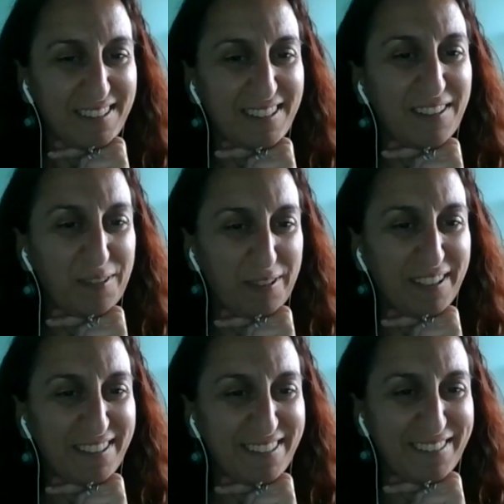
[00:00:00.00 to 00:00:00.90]
All
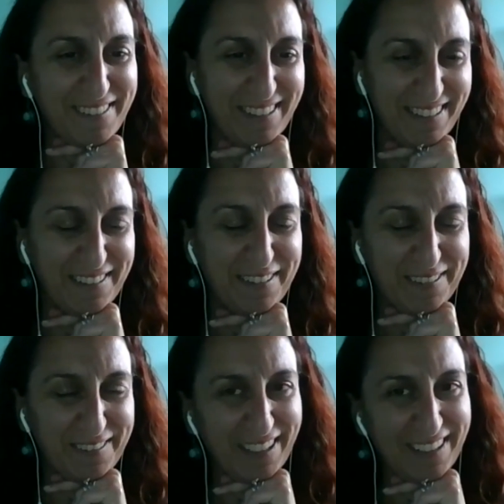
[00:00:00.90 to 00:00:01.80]
right. Okay.
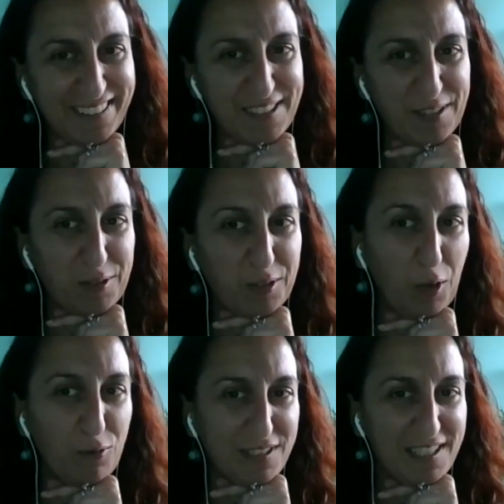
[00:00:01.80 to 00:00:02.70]
So the
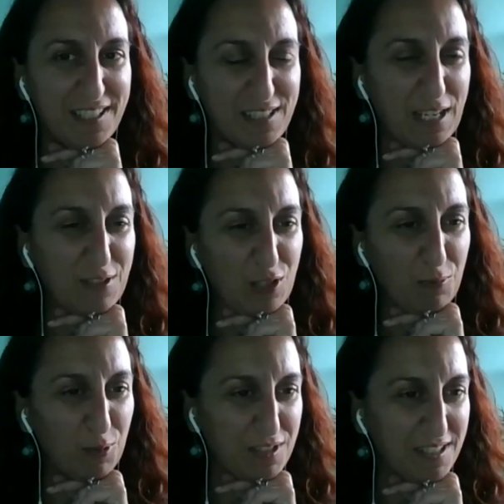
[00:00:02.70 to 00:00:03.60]
novelty is actually
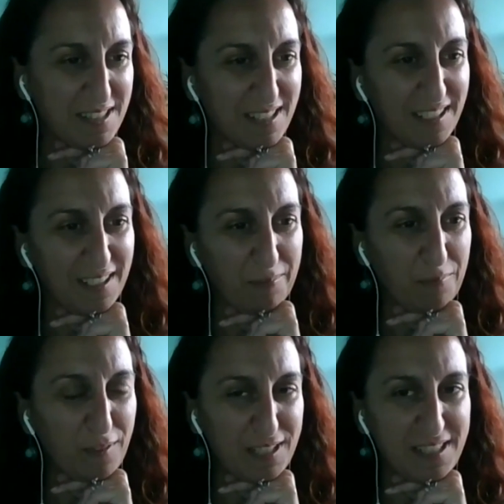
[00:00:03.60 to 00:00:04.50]
what is
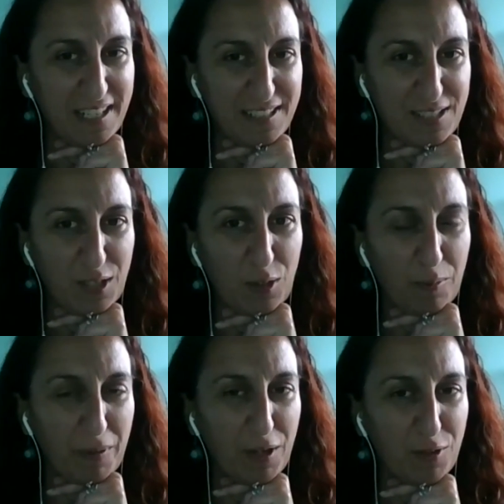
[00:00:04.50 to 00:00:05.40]
fascinating you
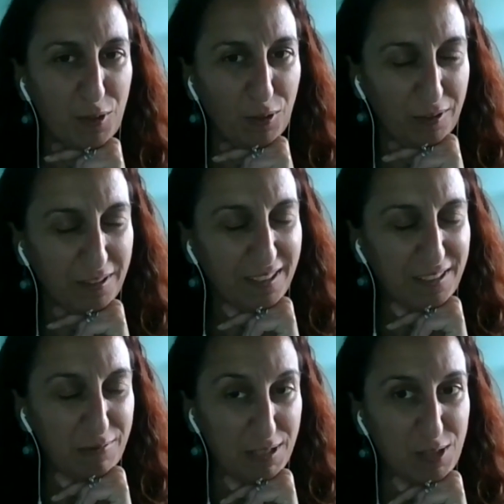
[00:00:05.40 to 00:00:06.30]
about your
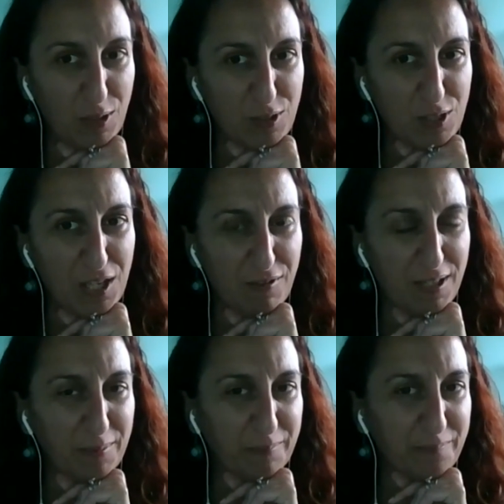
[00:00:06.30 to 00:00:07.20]
research area.